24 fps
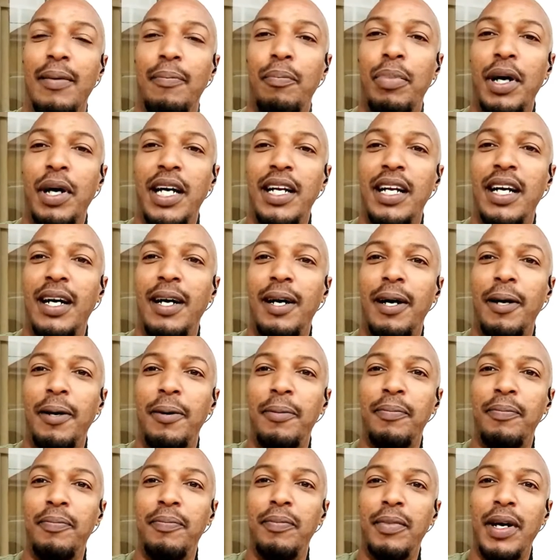But
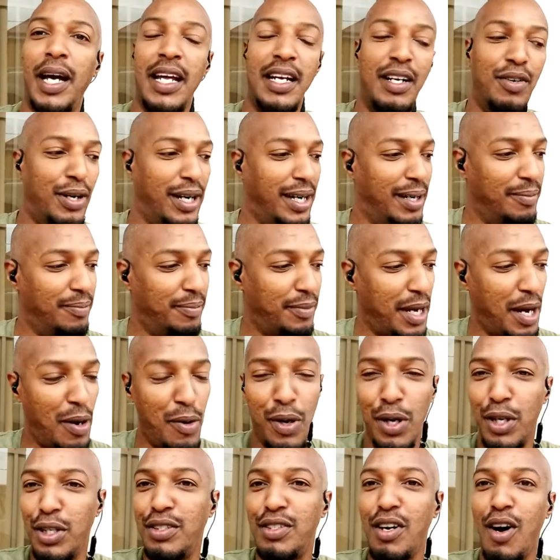um anyway, I
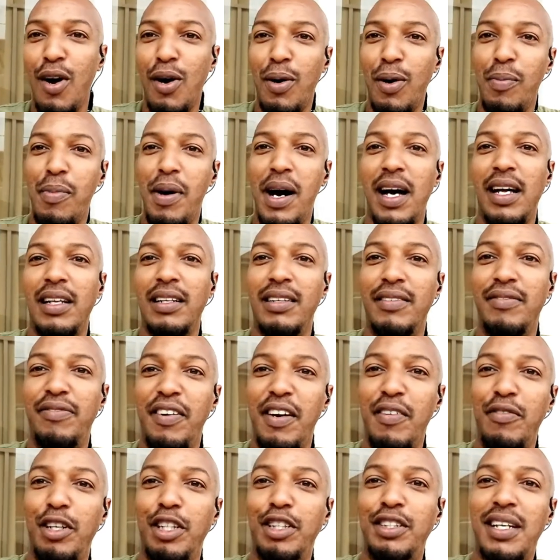want to talk about the
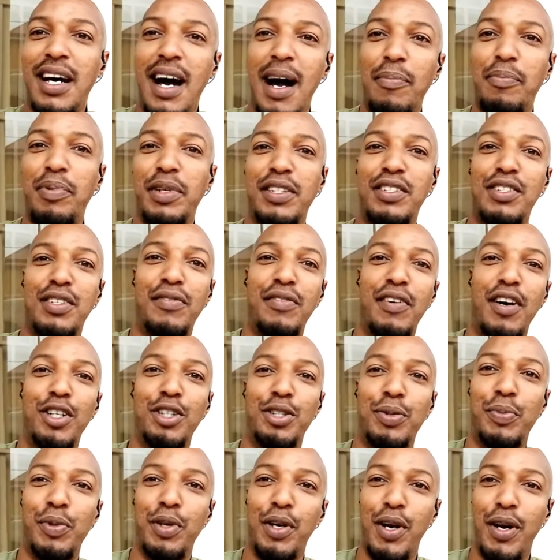favorite topics of
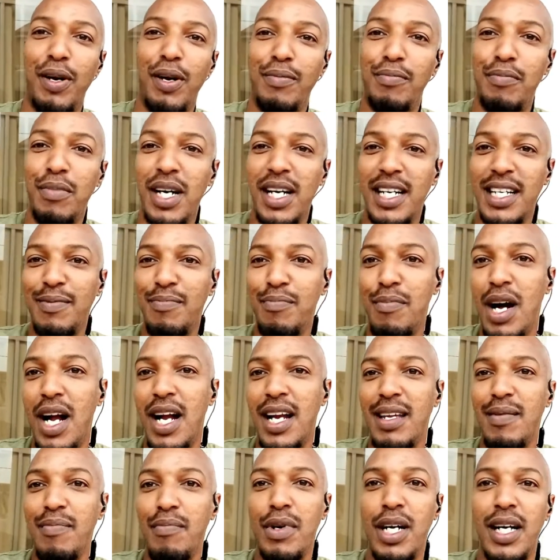entrepreneur. Money,
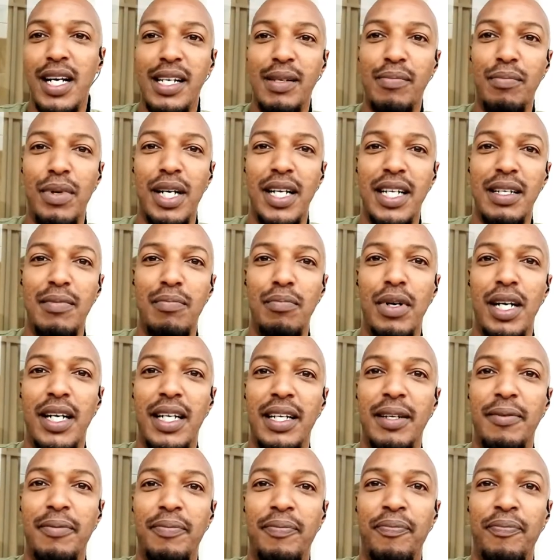money, money, money,
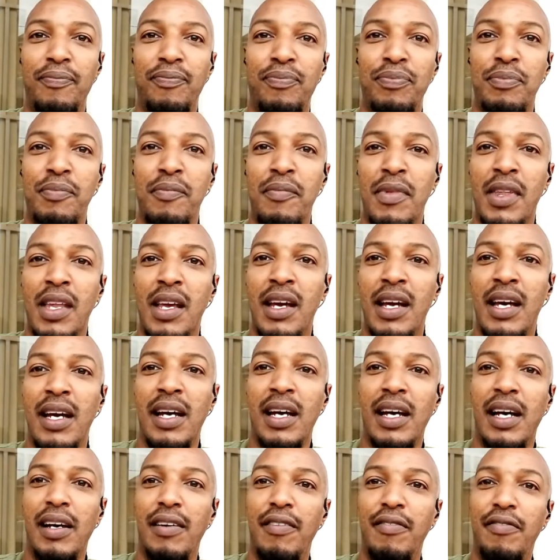money.
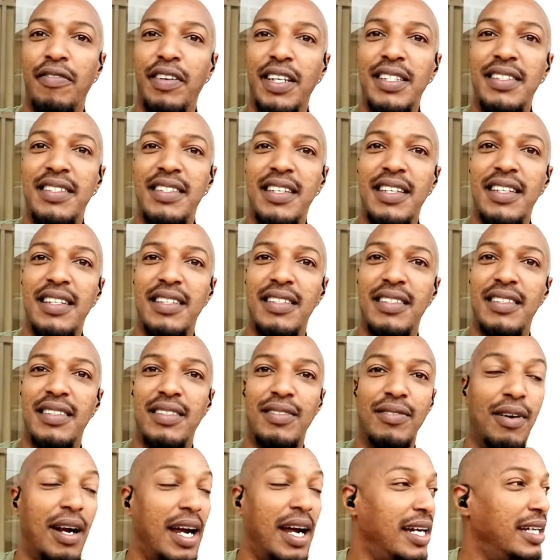
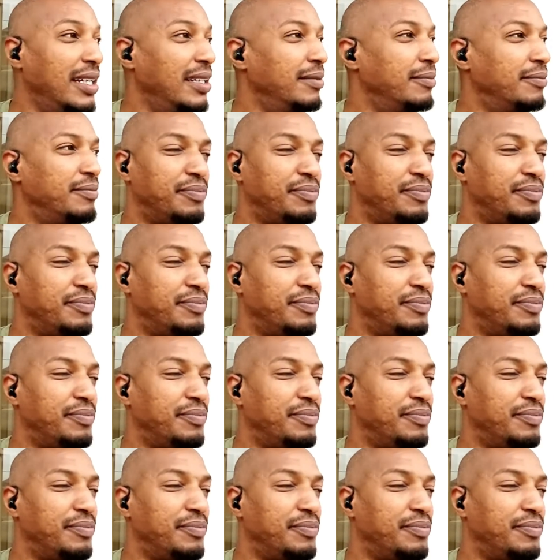VCs, right?